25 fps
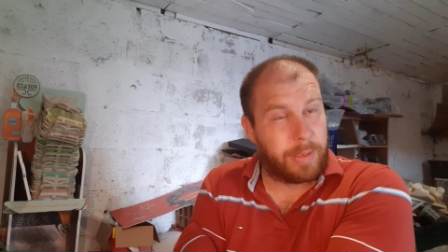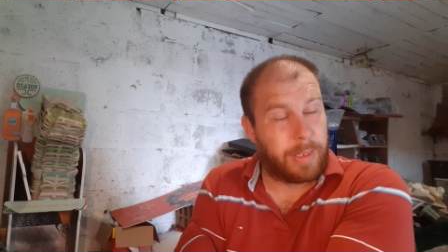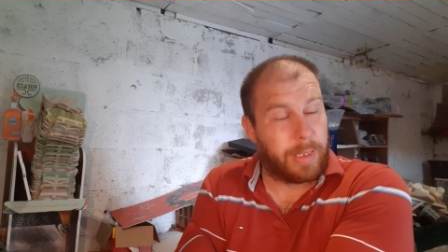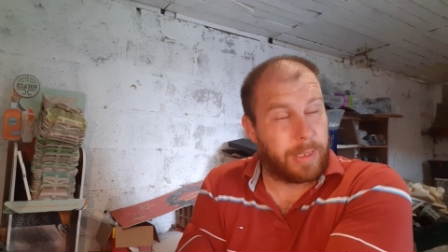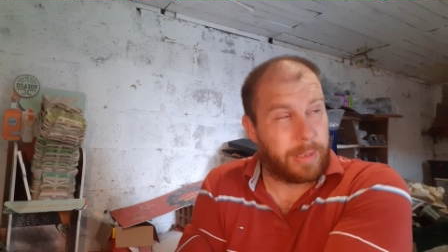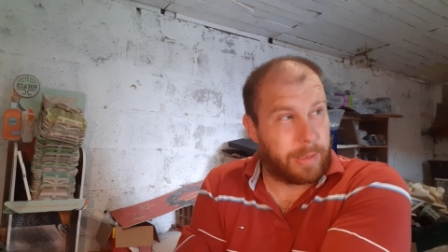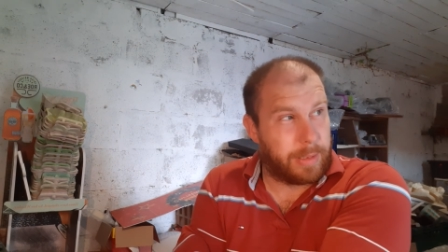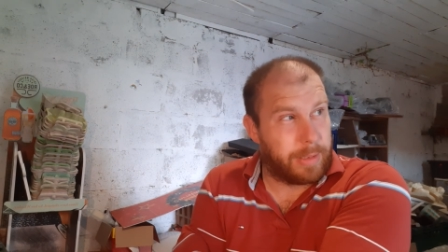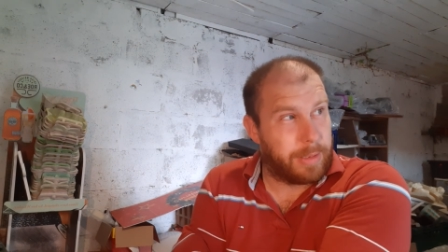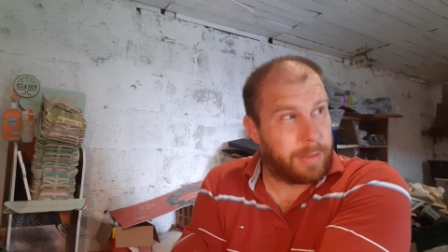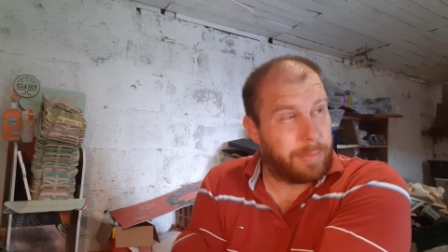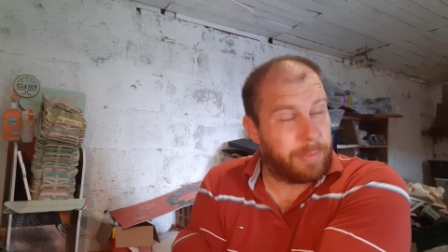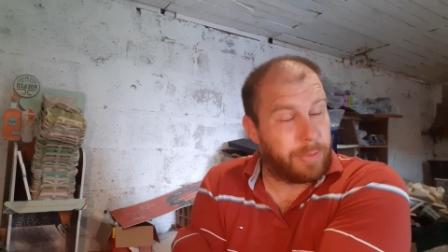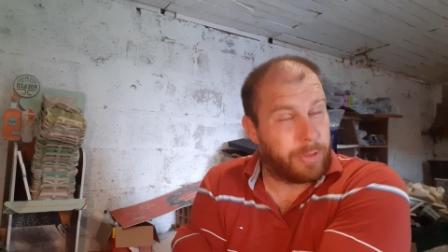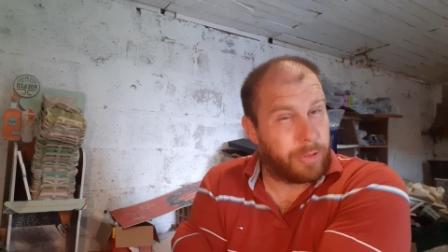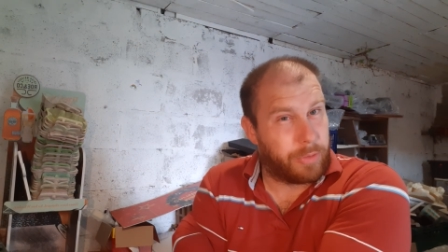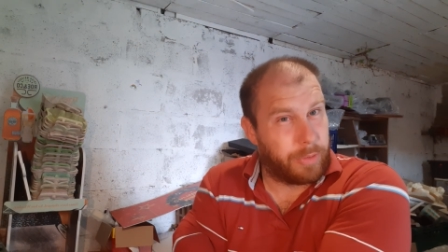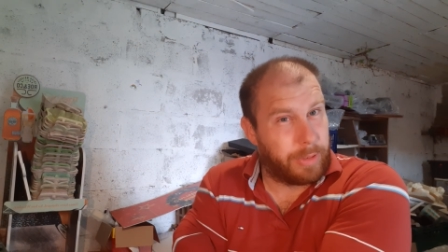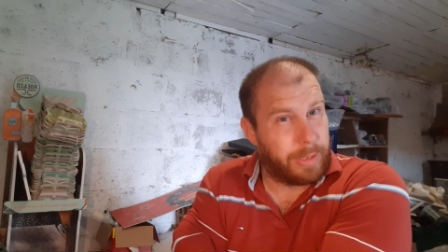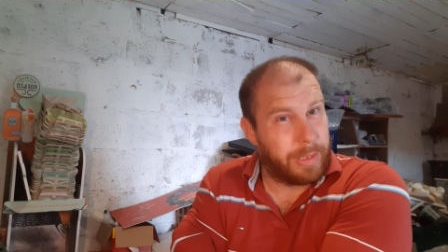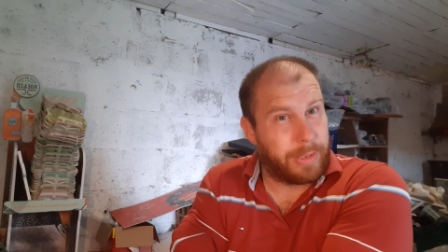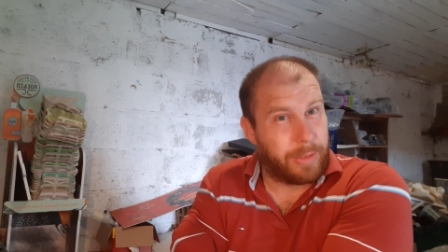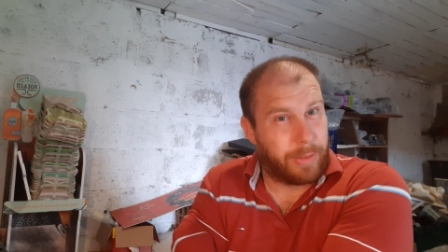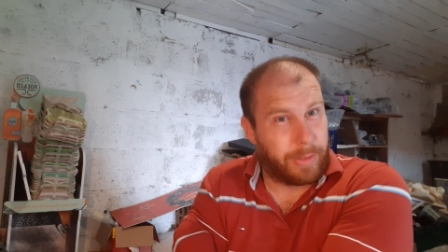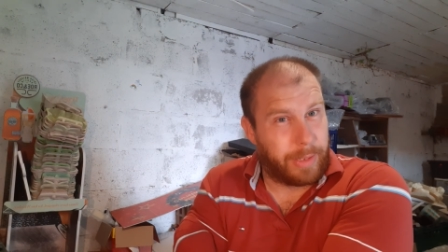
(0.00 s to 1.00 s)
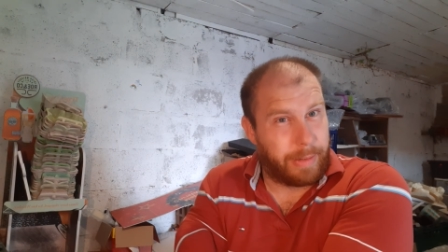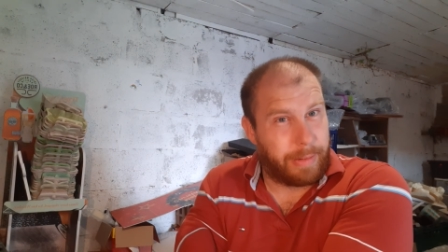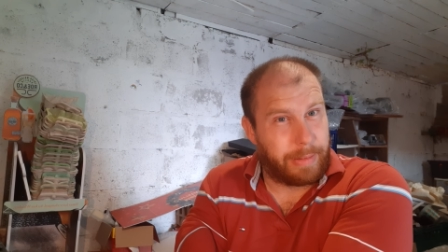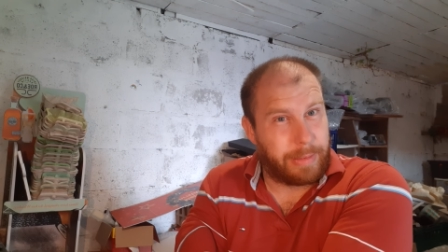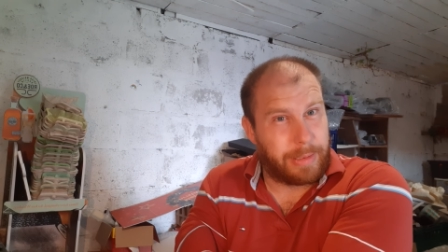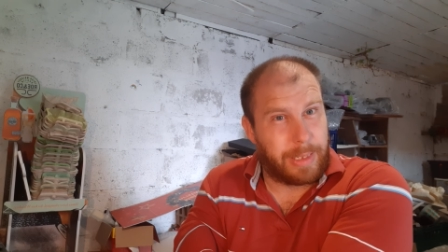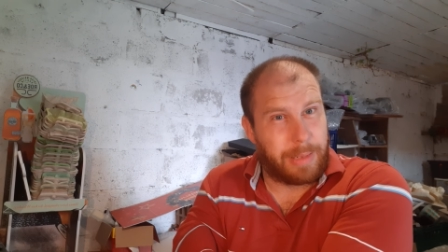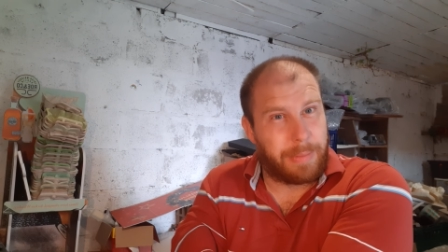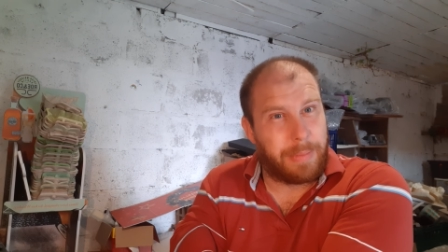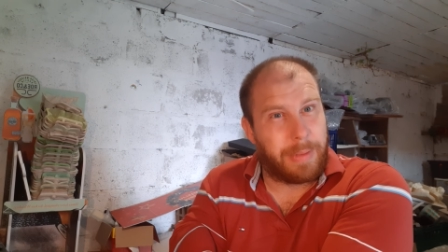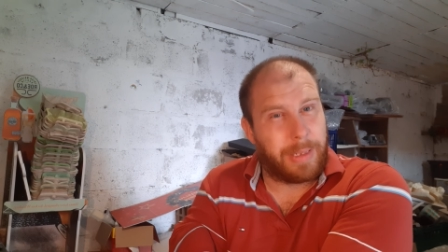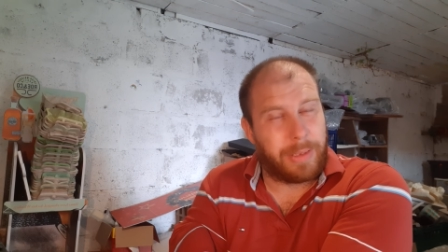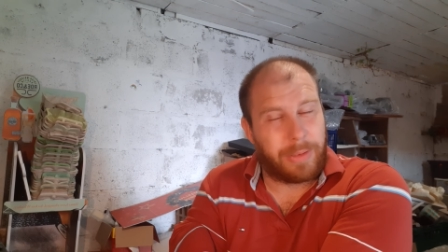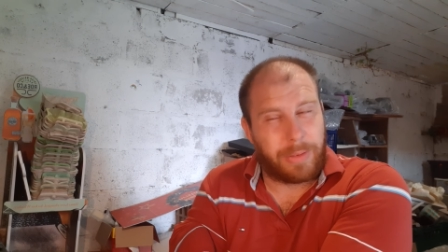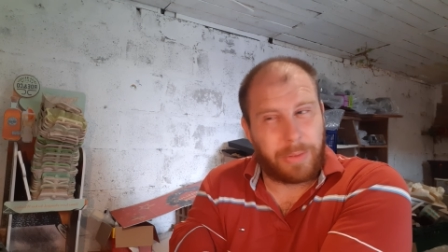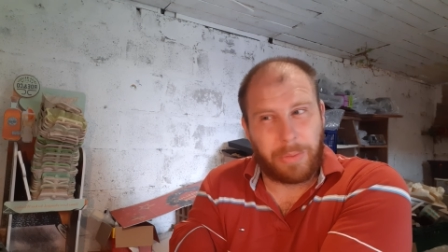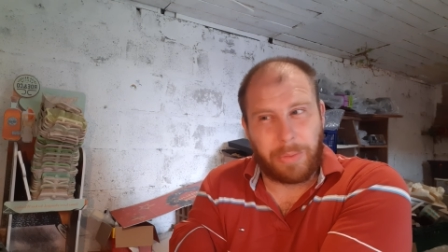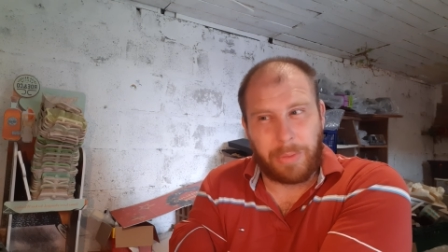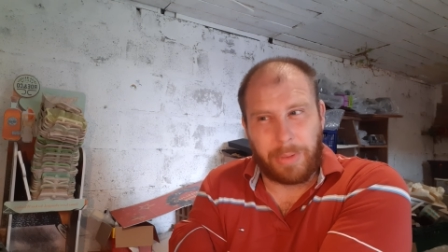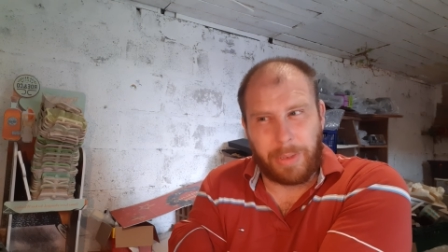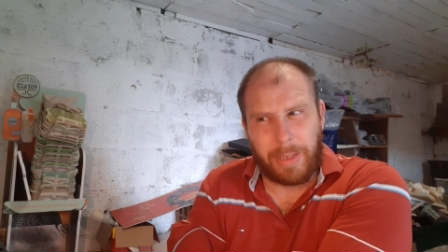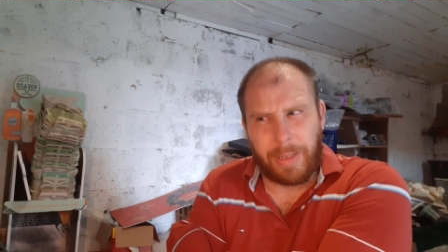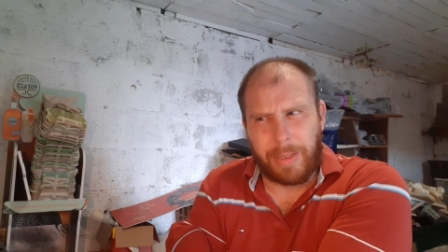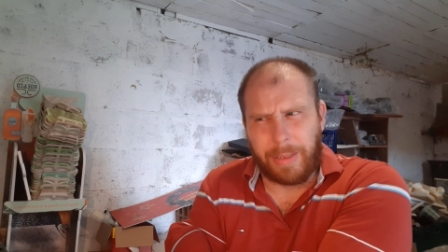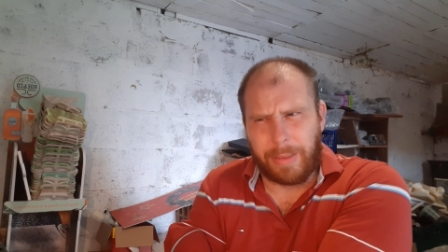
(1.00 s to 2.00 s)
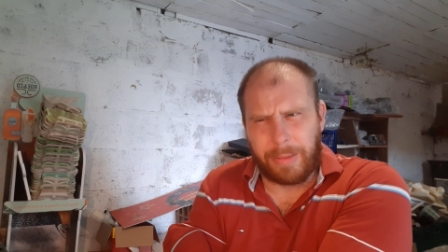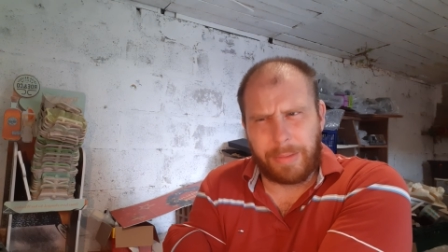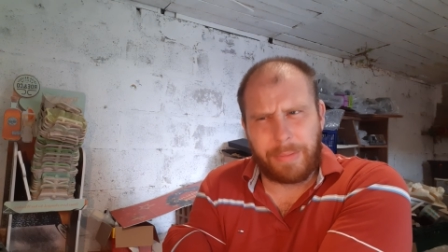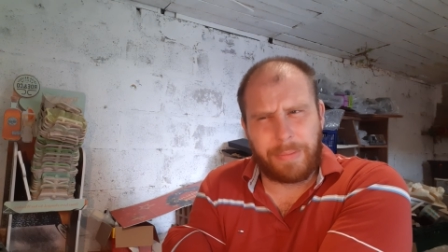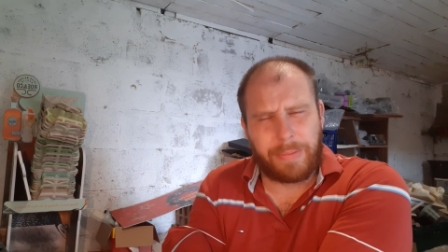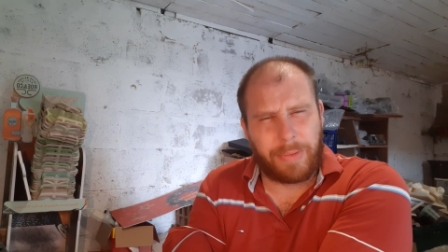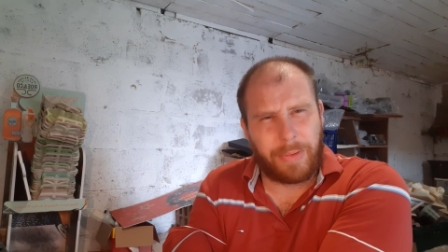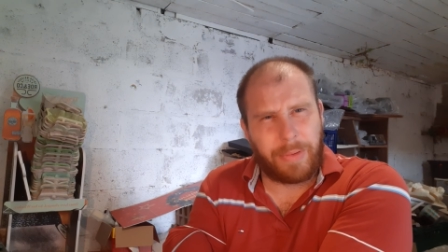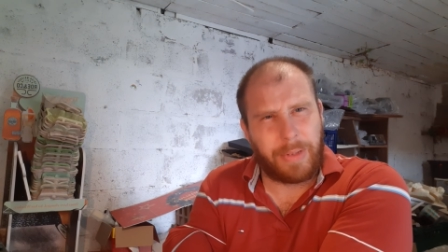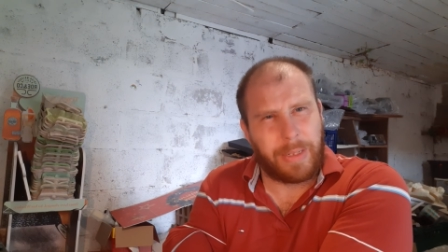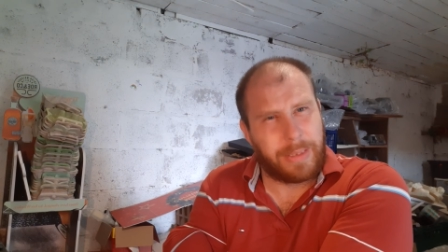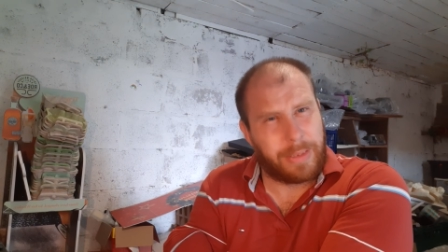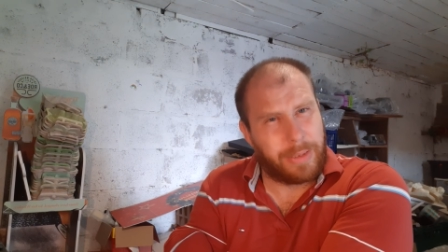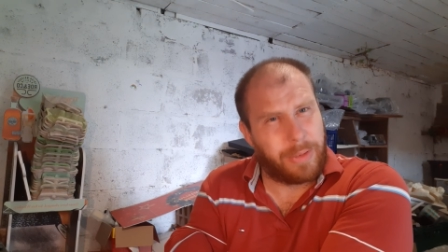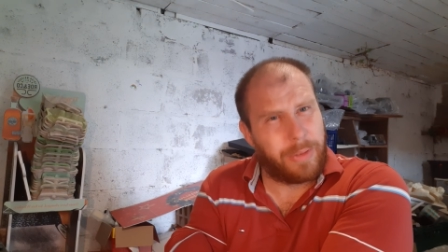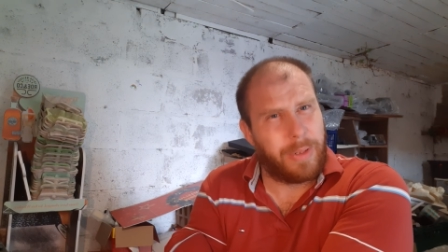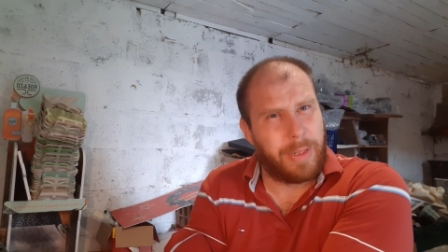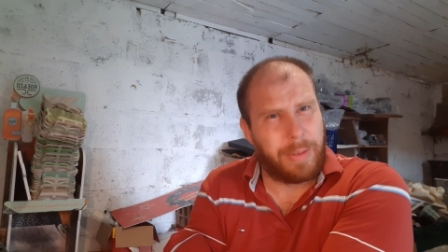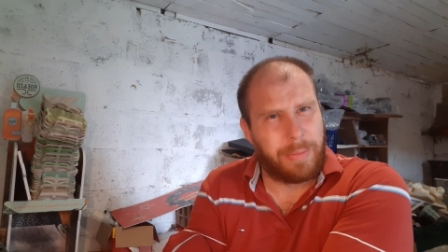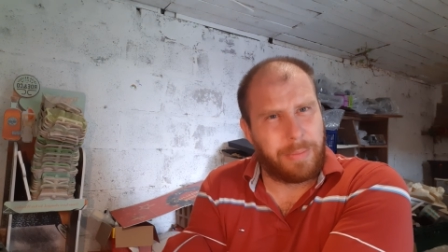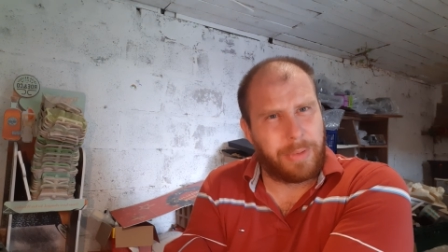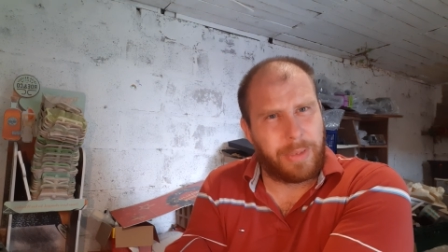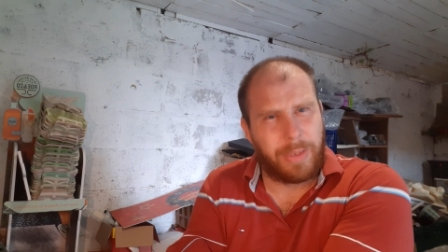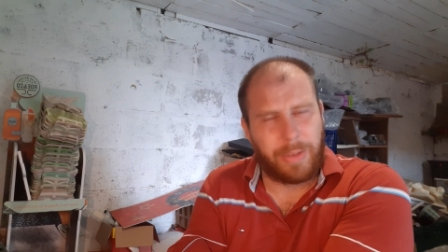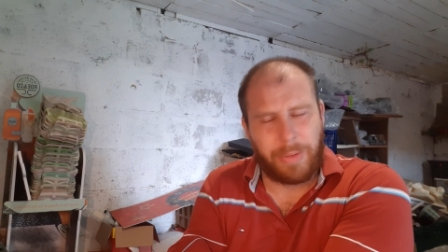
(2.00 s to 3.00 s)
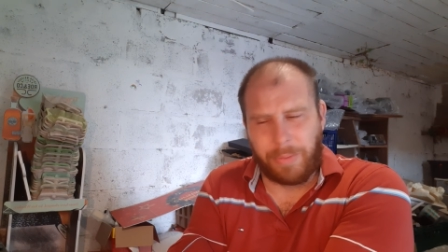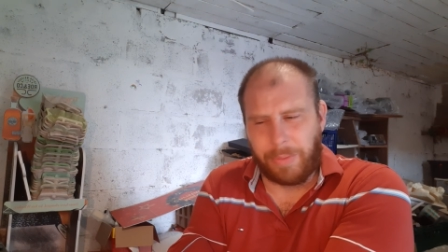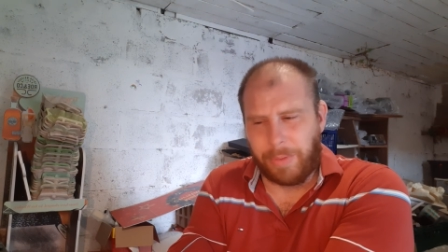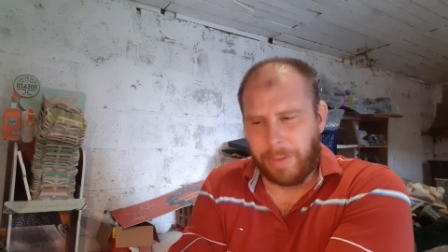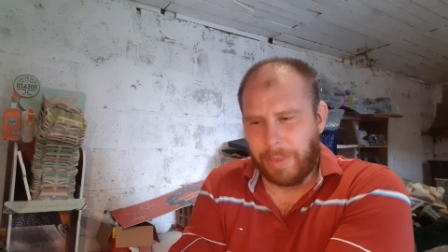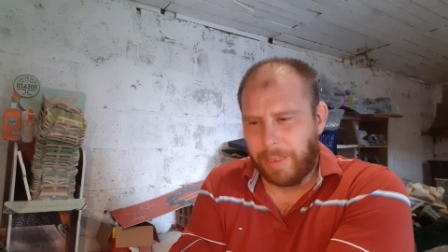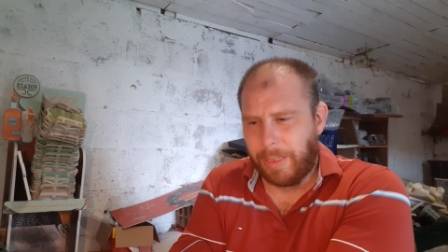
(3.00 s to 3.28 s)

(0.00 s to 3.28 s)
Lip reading: There's some trees on there actually. I might talk you through how to do them soon.